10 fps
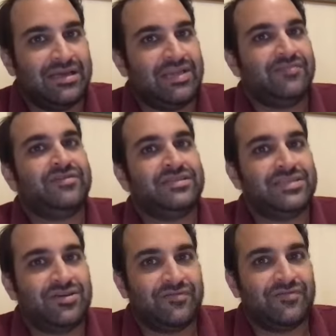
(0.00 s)
infancy
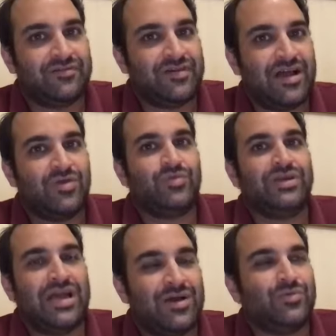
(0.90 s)
of
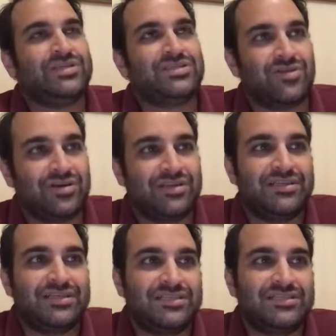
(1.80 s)
how we started
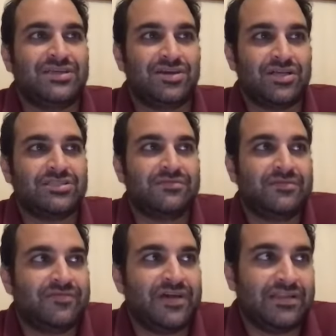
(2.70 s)
this concept
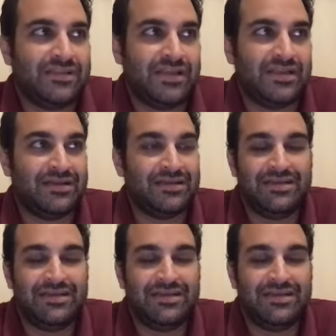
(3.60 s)
of valid data.